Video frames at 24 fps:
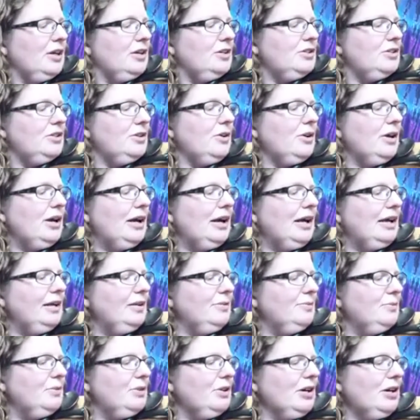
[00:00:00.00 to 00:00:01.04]
So I
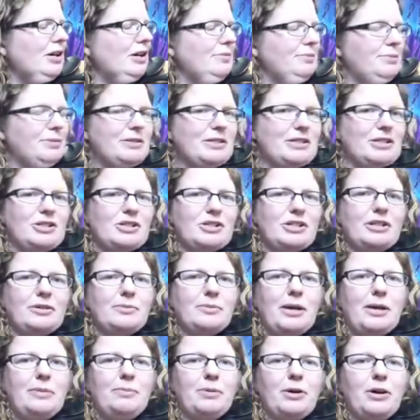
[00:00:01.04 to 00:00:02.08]
am not positioning
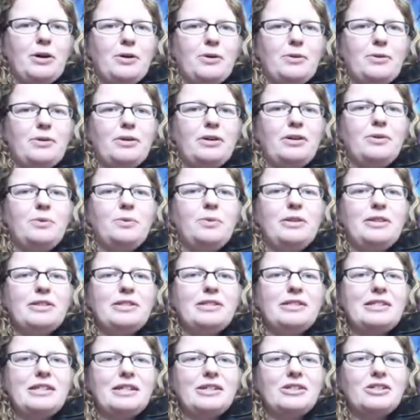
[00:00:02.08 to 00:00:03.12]
my bow with the
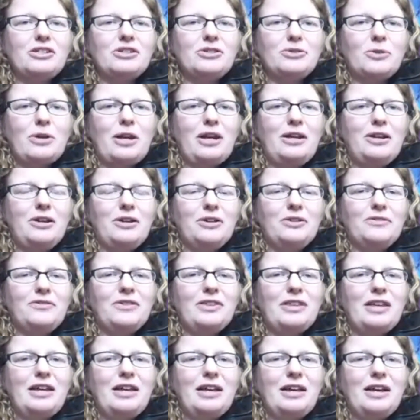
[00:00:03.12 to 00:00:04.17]
stick straight over
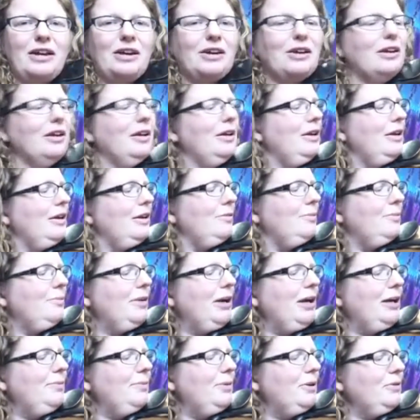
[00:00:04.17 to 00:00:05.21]
the hair.
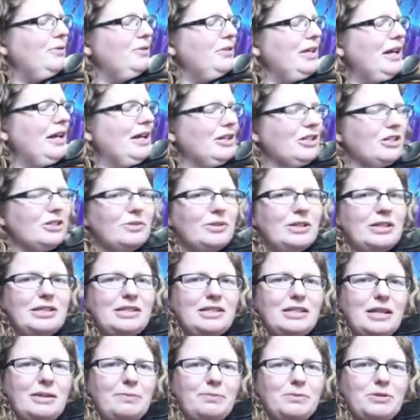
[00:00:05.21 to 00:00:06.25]
My bow is actually
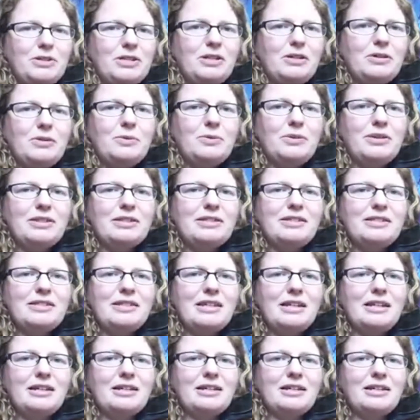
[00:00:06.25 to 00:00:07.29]
tipped with the
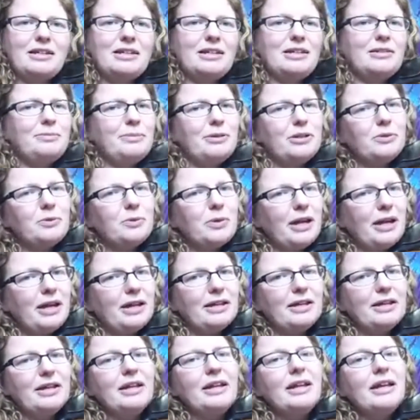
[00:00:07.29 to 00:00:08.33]
stick a little bit away,
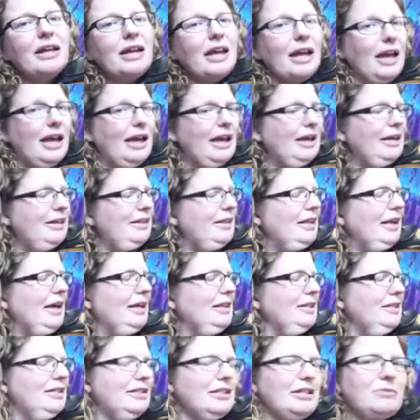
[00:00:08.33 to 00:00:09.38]
and
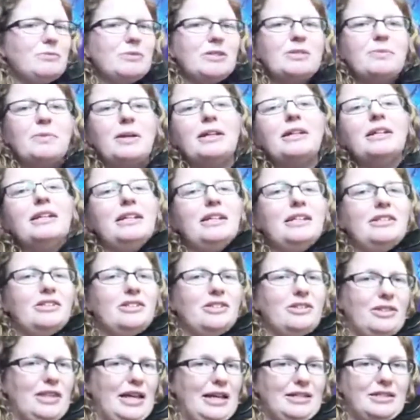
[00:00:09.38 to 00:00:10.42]
that seems to make it easier.
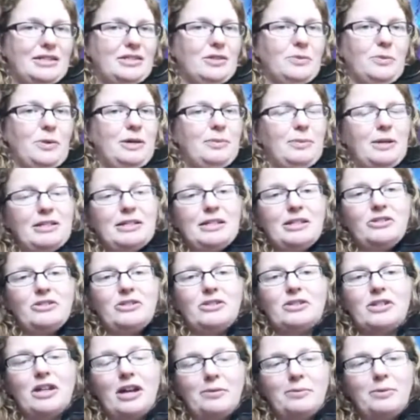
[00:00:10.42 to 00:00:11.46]
That's the way my teachers
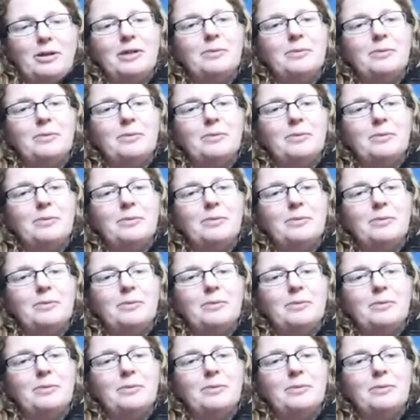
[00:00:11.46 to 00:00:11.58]
taught me.